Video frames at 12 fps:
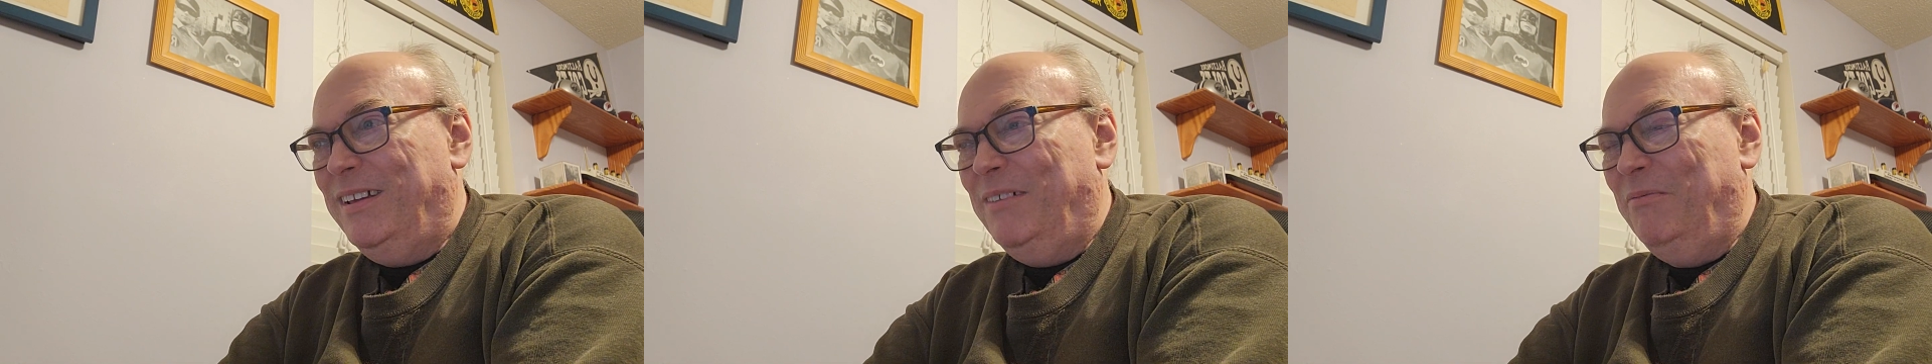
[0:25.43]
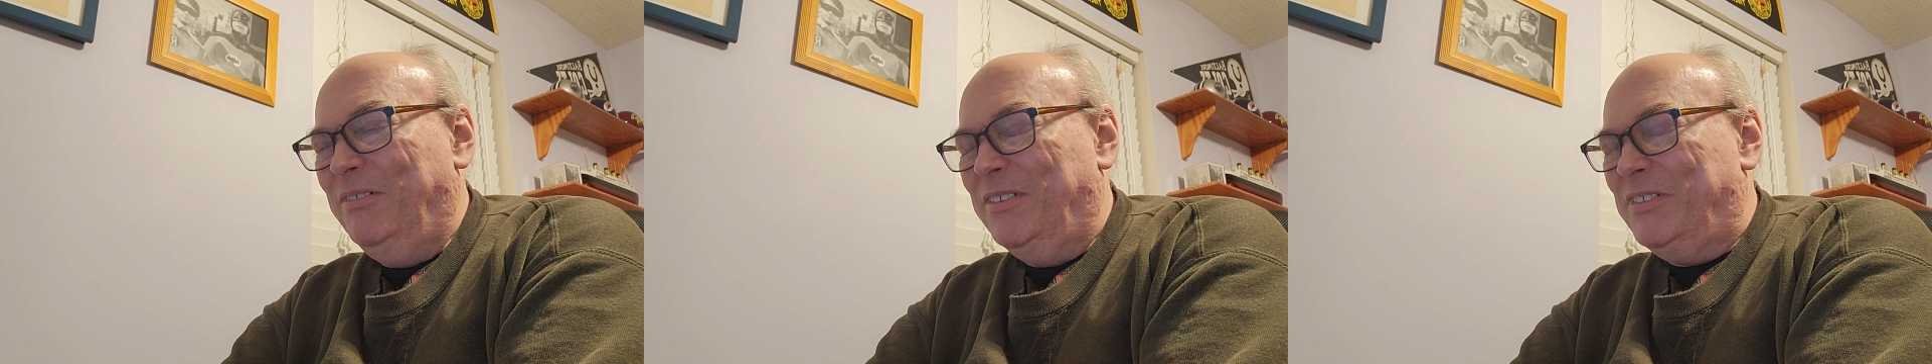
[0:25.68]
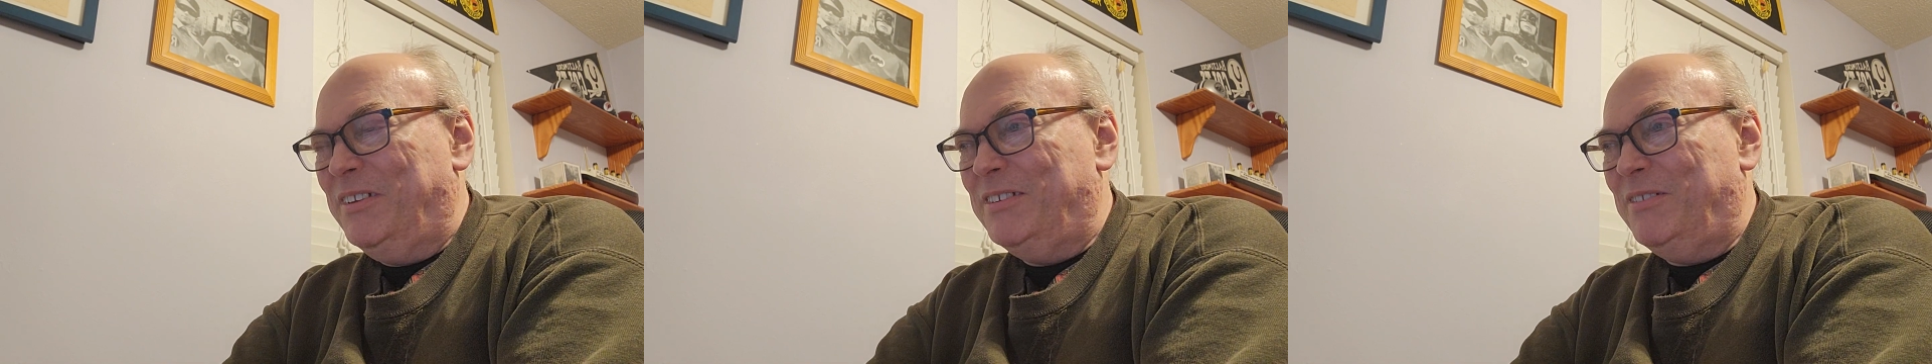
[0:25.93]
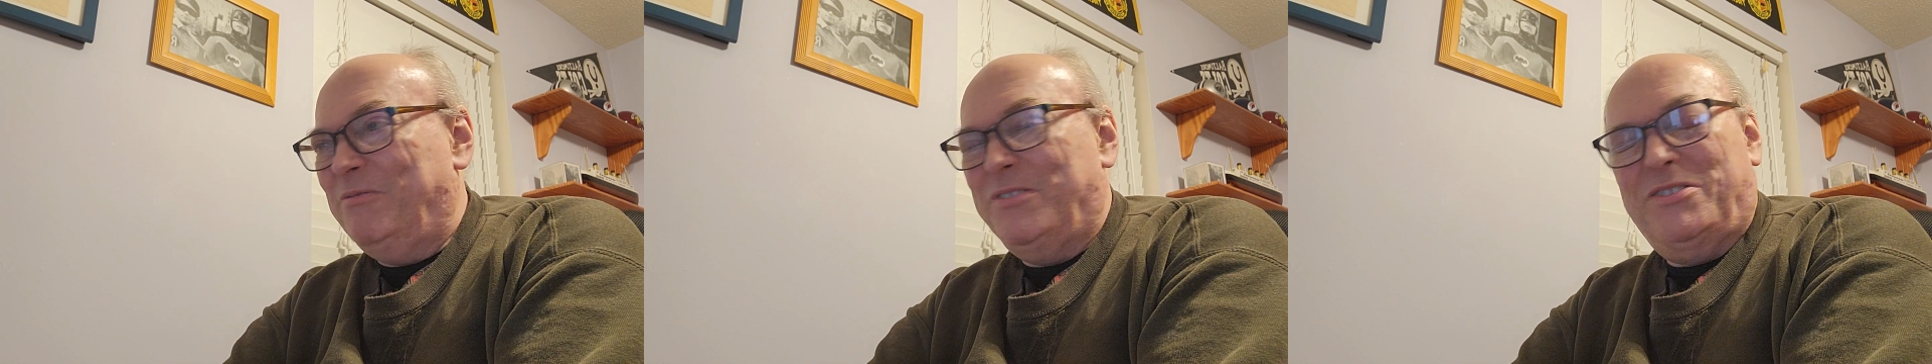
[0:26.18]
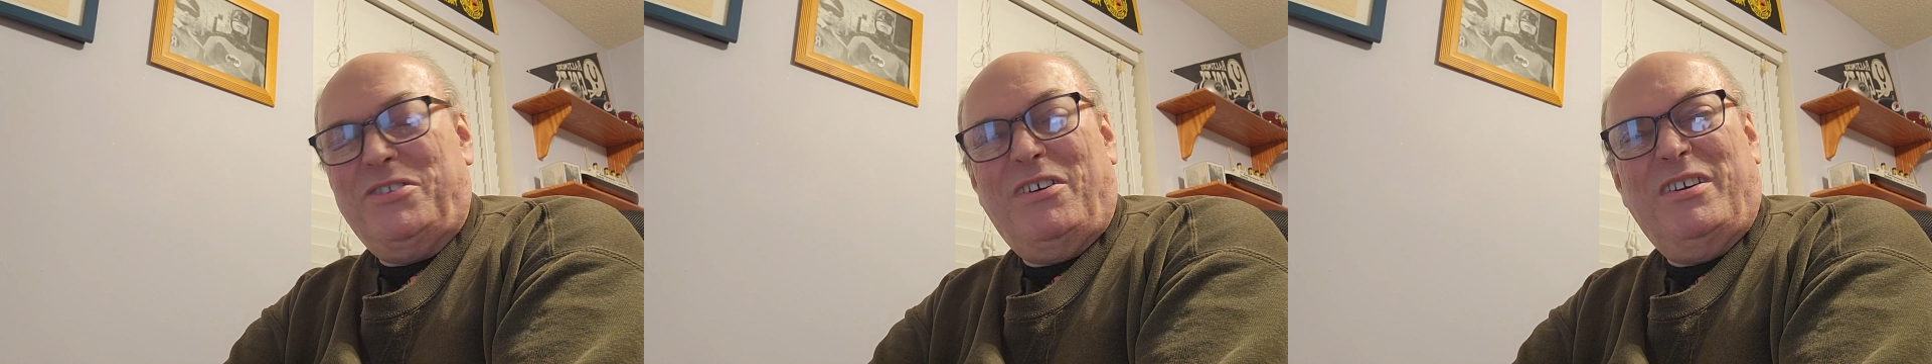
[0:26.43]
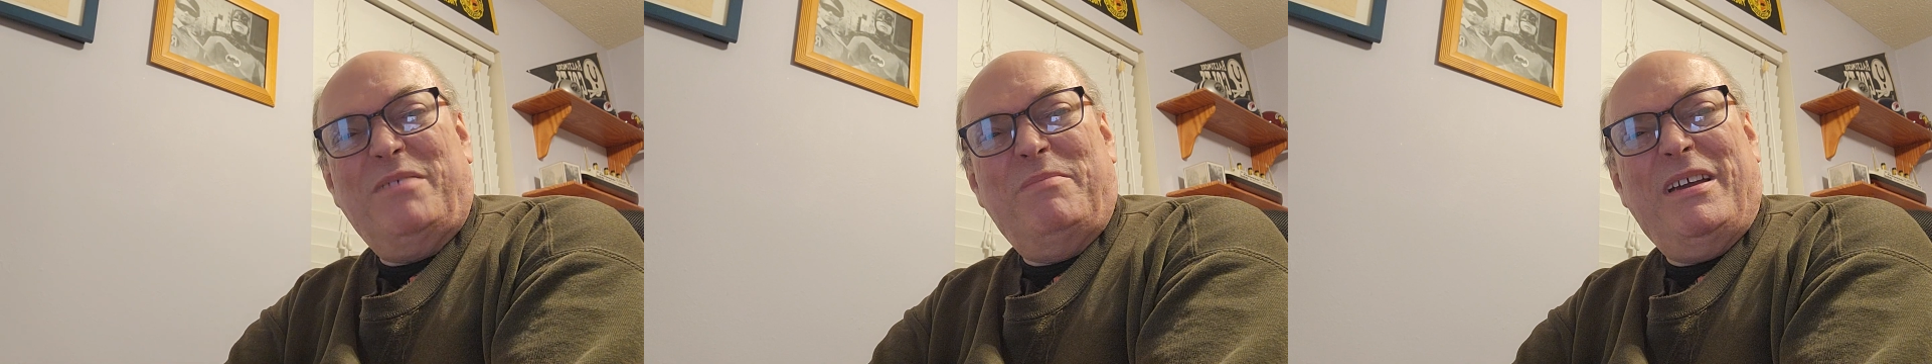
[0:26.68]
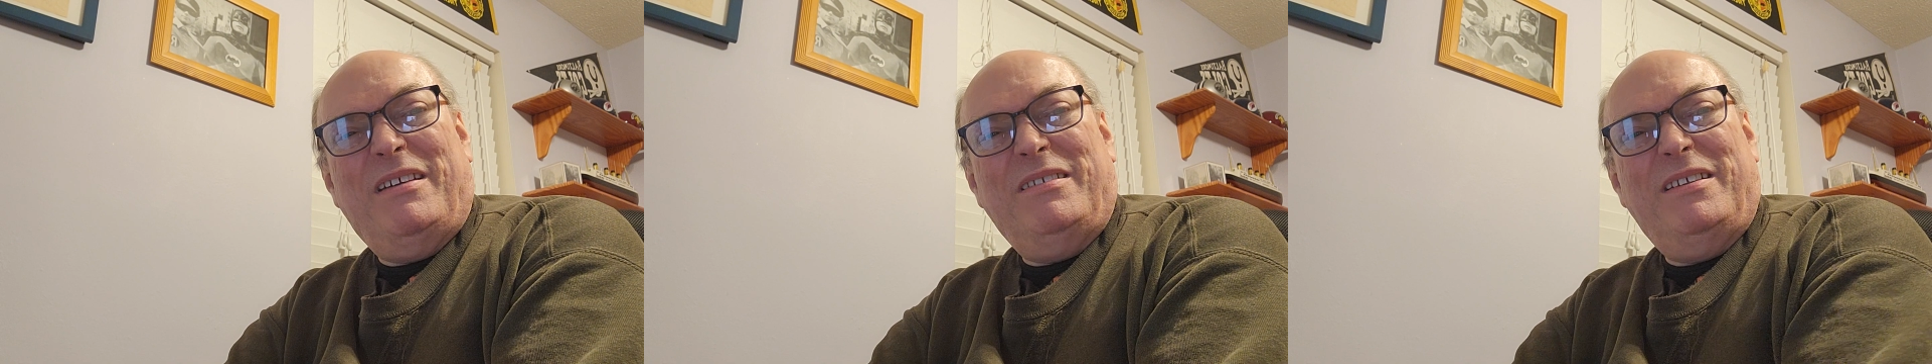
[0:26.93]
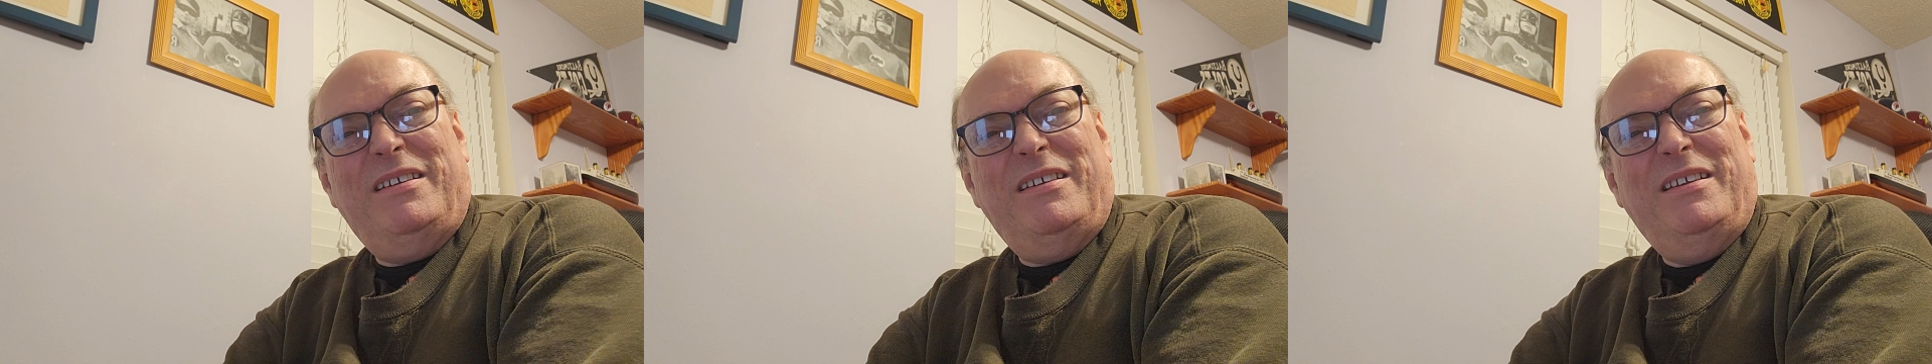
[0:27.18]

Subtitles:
One of the things I want to talk about,